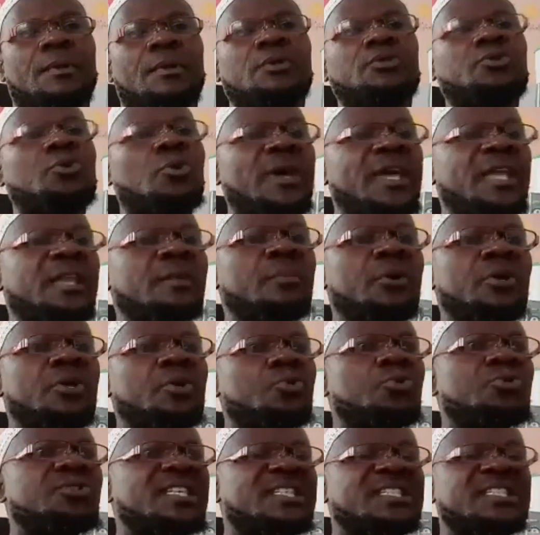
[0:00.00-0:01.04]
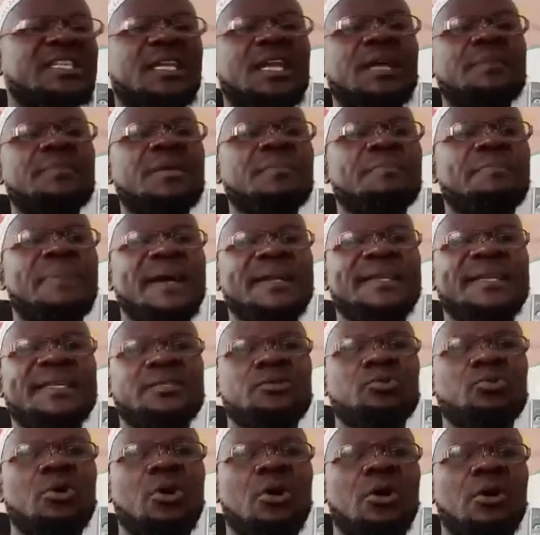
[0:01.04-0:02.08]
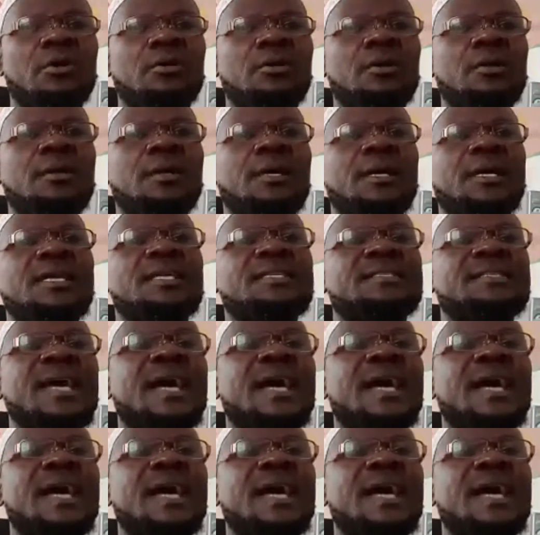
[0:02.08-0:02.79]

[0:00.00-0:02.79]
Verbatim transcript: So anybody who is ascribing patterns to God is